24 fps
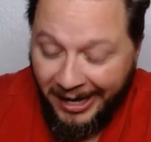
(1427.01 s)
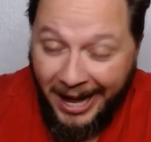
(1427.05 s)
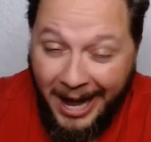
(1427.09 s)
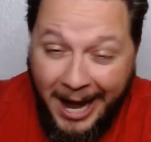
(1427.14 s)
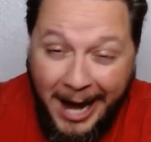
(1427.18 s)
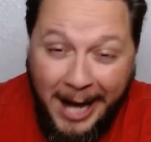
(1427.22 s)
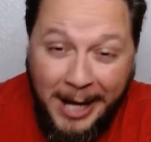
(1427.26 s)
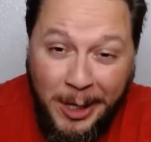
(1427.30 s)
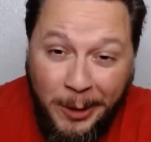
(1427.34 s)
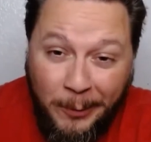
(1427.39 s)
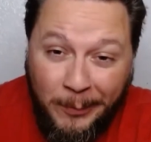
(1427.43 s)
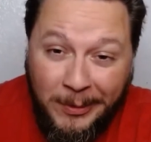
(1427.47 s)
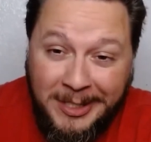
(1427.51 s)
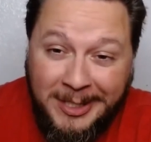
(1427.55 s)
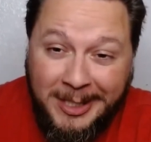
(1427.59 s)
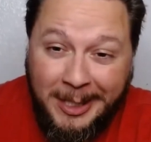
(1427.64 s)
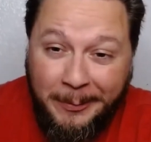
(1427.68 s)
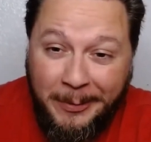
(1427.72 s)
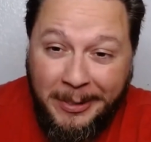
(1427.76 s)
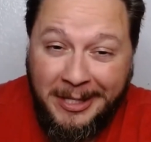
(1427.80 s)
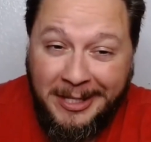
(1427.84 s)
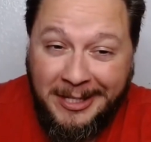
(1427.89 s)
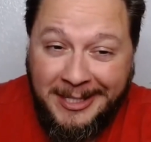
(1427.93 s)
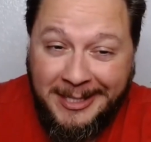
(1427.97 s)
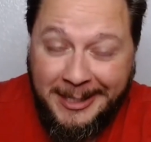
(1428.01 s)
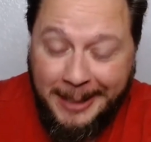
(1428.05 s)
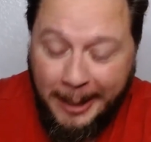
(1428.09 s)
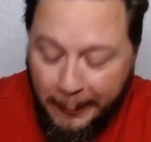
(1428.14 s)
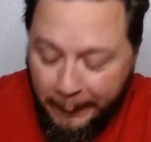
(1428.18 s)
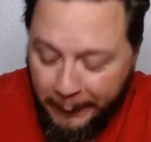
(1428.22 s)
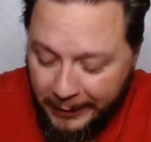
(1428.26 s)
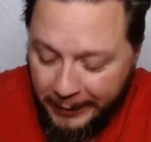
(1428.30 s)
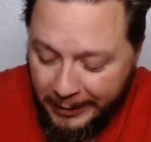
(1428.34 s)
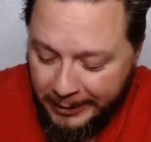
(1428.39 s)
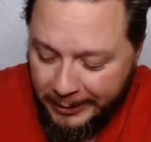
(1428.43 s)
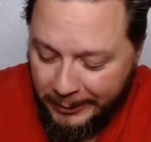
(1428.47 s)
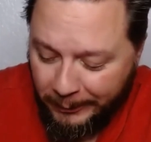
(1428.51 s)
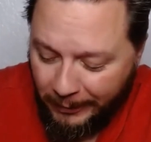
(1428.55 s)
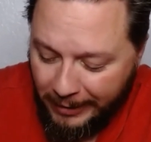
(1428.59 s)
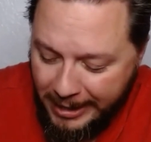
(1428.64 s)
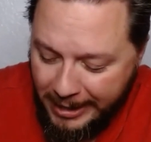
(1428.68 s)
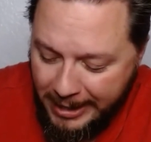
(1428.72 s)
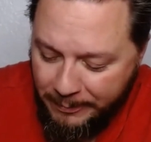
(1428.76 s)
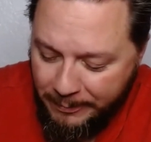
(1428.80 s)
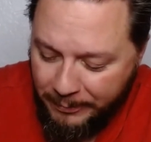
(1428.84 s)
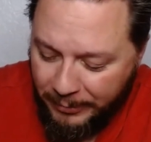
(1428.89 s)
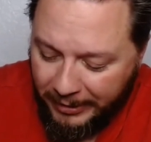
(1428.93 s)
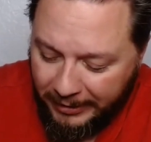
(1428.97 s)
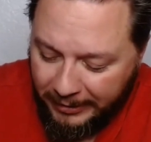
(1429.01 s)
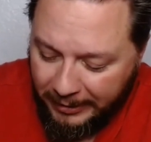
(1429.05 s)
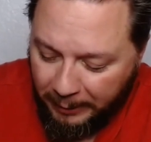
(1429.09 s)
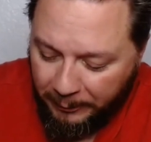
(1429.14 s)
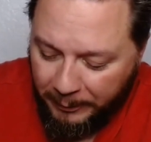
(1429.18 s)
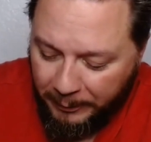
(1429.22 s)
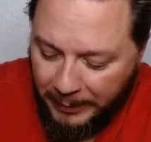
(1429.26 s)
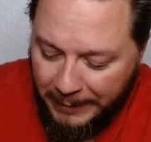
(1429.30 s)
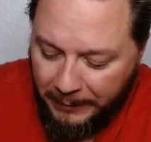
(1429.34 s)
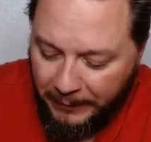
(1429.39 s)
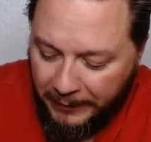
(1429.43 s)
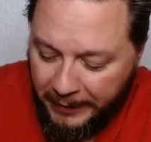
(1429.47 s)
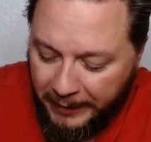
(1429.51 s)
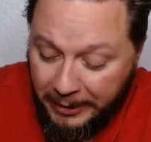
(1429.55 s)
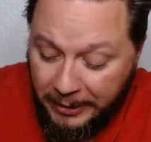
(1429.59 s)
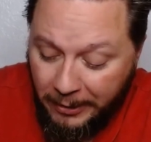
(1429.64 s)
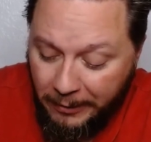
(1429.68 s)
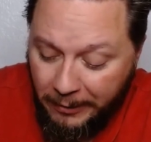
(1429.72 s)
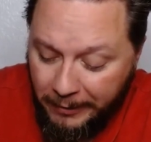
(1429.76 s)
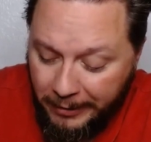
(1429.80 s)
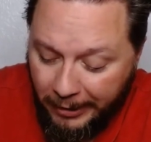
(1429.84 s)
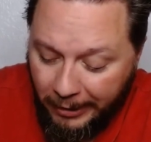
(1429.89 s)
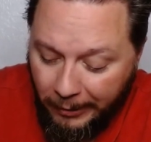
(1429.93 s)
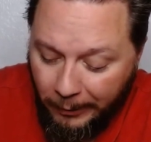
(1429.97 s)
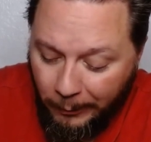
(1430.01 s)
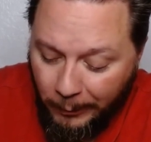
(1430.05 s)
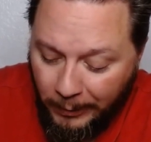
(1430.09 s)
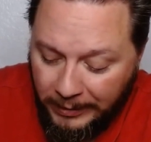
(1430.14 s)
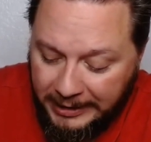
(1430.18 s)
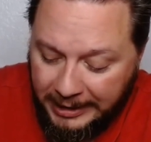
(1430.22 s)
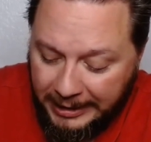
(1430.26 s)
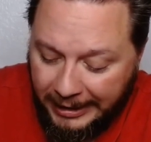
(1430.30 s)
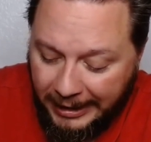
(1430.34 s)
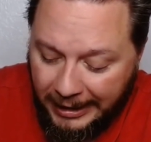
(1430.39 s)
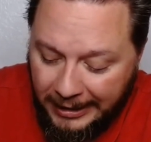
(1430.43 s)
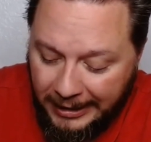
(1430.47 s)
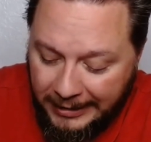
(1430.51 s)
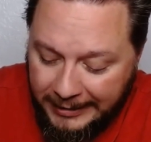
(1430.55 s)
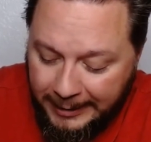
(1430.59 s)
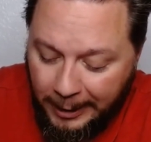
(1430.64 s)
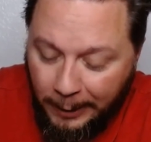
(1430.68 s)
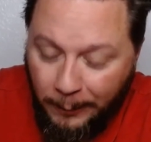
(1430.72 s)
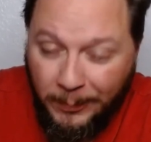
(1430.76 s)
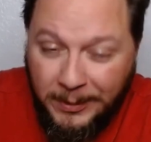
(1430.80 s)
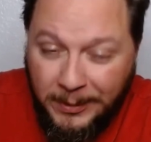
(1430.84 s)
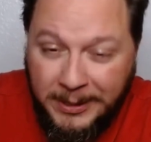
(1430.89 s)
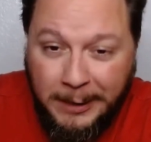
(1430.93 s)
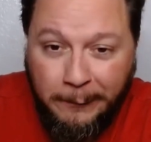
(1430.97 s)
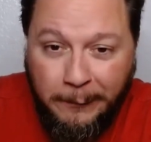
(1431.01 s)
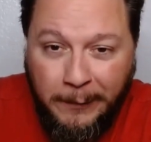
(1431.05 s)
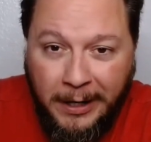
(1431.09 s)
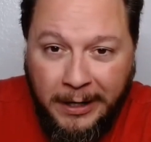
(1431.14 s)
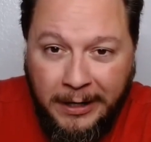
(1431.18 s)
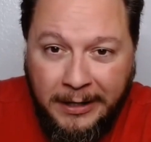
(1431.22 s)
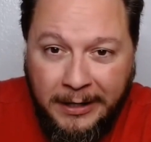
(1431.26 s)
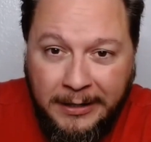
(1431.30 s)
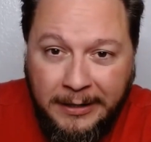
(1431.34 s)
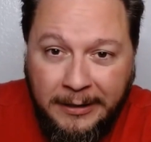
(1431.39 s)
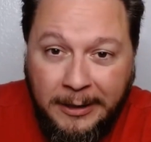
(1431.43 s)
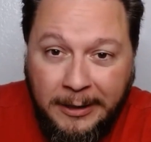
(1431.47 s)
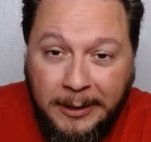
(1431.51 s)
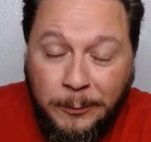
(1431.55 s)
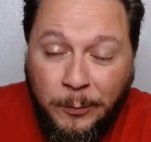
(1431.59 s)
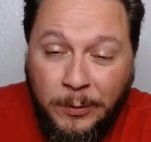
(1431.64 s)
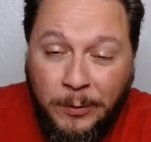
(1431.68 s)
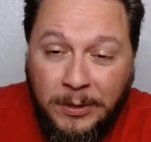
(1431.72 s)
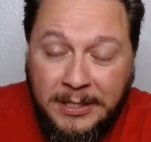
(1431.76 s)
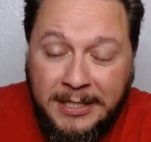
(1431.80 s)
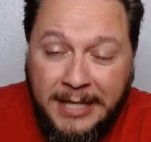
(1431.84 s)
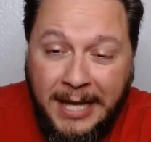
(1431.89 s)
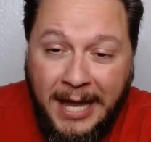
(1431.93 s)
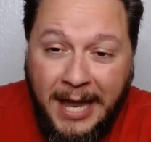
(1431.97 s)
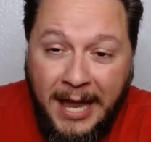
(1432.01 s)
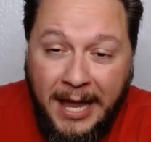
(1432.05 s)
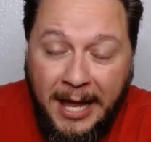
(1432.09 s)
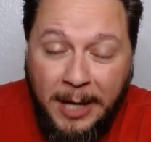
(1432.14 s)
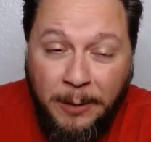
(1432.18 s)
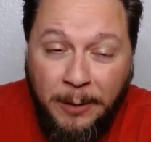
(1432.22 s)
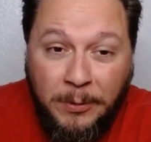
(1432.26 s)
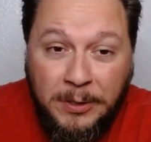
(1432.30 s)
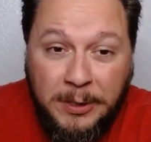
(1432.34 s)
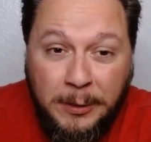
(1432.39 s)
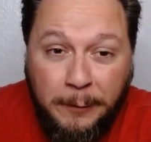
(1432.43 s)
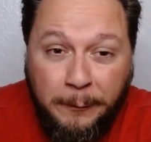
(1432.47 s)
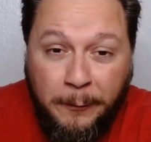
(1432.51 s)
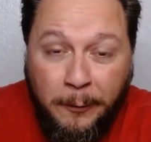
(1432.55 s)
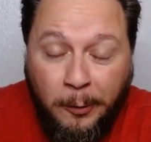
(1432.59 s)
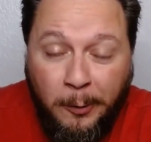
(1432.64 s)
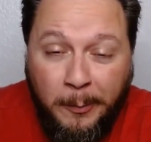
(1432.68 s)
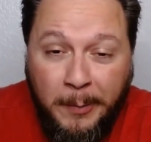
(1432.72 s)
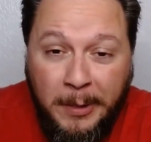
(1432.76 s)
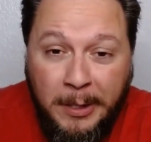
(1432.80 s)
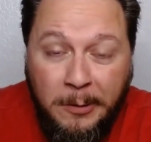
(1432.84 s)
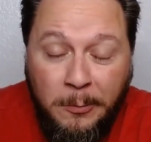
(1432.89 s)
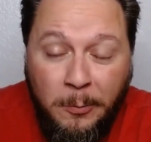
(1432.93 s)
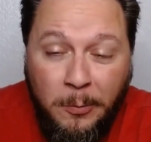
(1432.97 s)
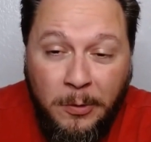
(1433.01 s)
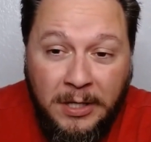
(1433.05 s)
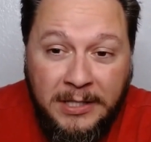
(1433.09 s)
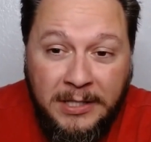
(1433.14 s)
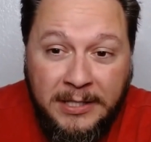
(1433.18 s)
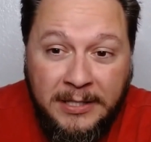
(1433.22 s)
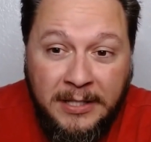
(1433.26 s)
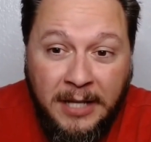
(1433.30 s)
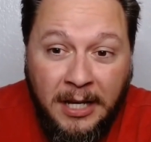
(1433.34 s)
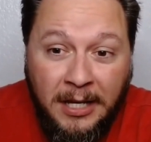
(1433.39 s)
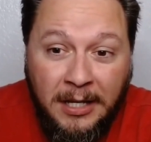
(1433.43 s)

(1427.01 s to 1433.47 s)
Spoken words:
I know what some of this stuff is, right? But the people that don't know, what's a caisson, what's a viaduct, what's CAD, what's a foreman, what's